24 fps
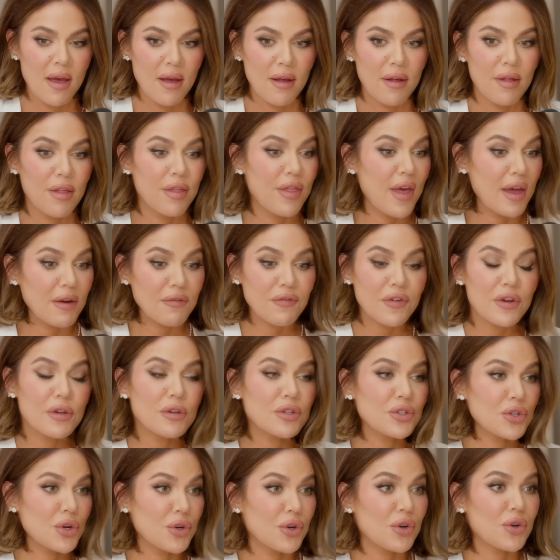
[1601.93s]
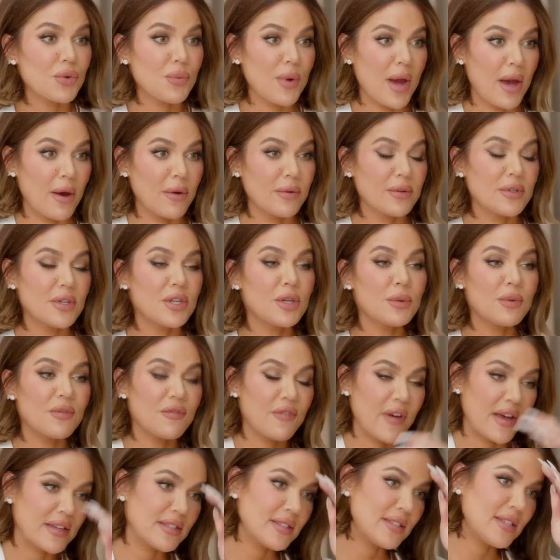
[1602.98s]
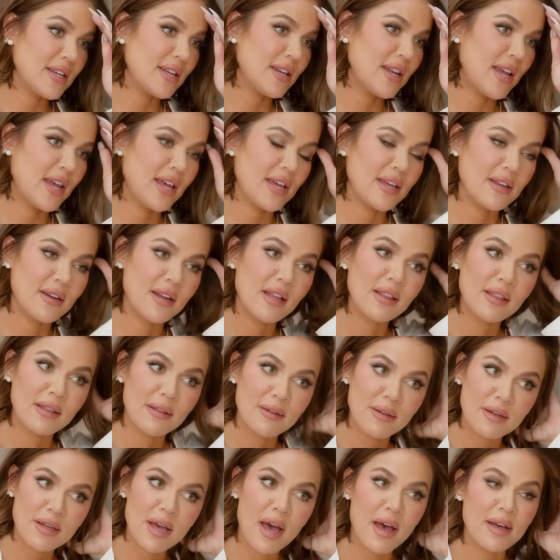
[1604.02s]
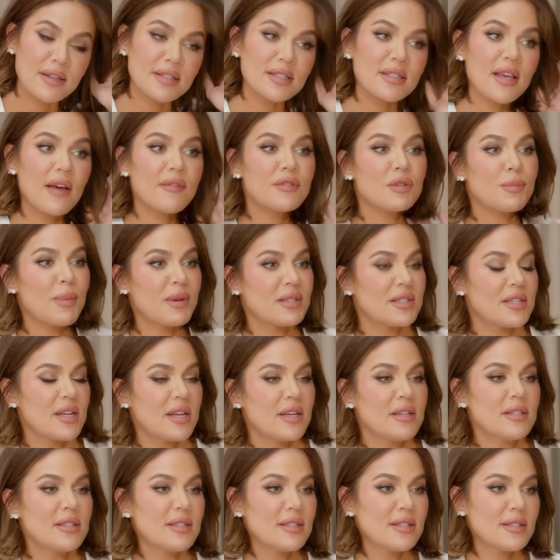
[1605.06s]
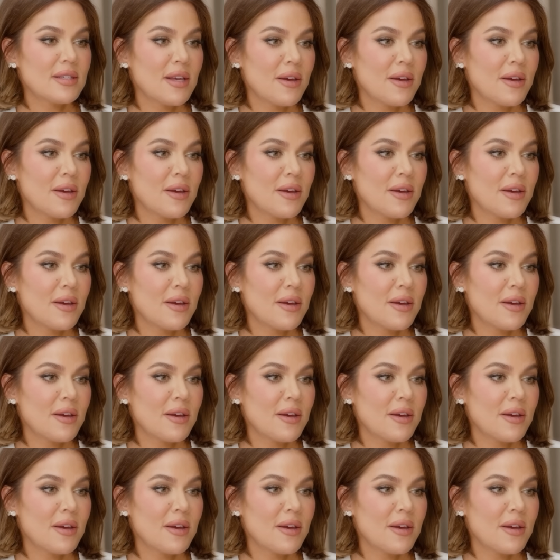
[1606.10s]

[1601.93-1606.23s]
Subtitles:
Then for you to turn it around, you invested in Sev's business.